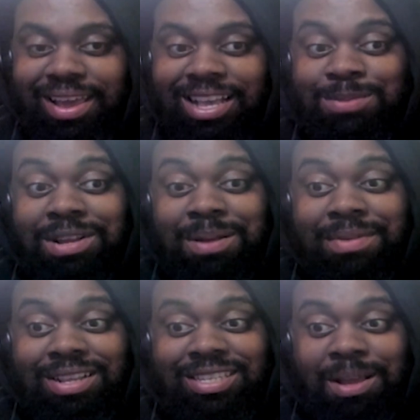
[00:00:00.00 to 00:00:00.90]
It's been a
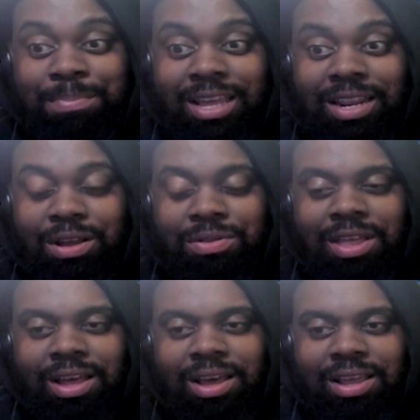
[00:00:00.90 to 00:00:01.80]
minute since I played it.
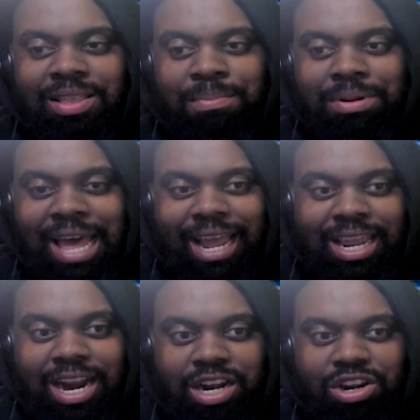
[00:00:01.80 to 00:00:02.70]
The black
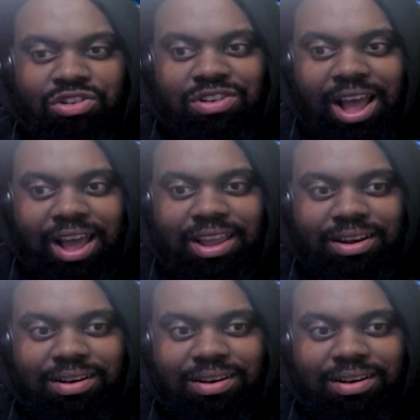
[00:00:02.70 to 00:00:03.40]
character who died.